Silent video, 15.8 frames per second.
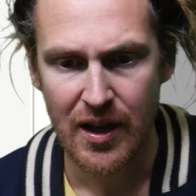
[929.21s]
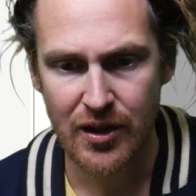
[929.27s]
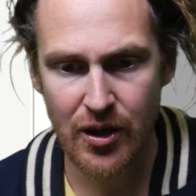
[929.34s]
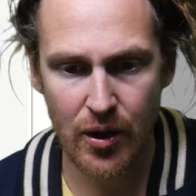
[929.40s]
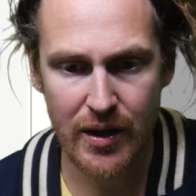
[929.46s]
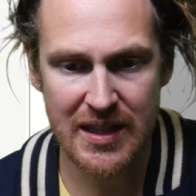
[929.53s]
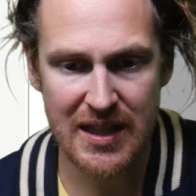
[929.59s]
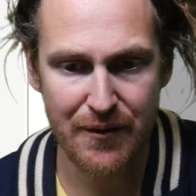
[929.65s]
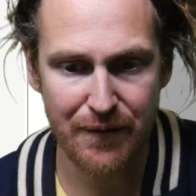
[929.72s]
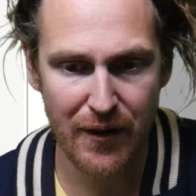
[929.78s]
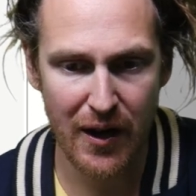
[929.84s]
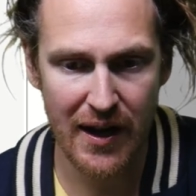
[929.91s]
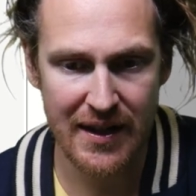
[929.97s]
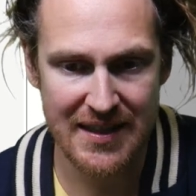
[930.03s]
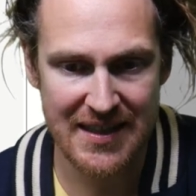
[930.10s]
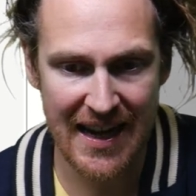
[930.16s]
Notice the
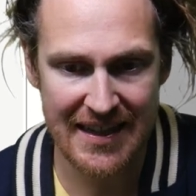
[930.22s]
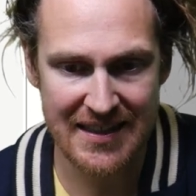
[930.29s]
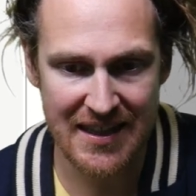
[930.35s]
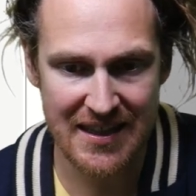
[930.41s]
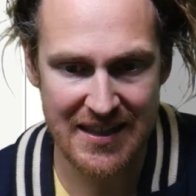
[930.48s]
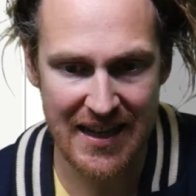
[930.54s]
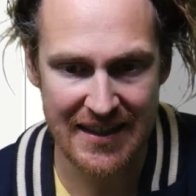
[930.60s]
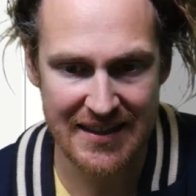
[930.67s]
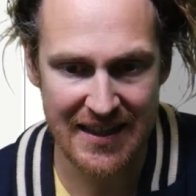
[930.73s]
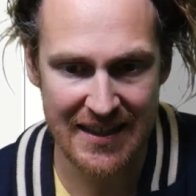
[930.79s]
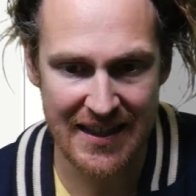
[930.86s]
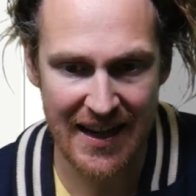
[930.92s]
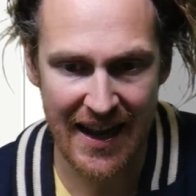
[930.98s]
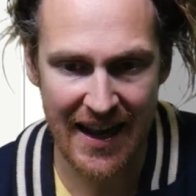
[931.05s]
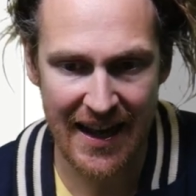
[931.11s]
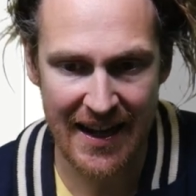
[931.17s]
font size is set to
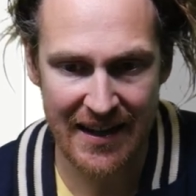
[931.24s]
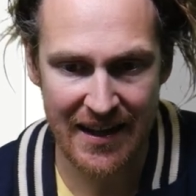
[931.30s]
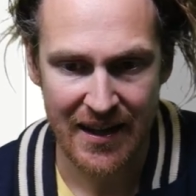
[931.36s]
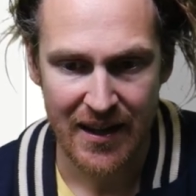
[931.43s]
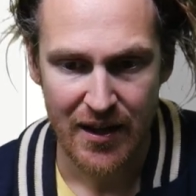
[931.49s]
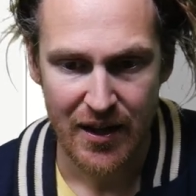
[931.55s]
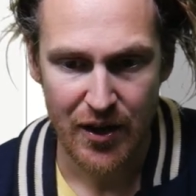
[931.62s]
9.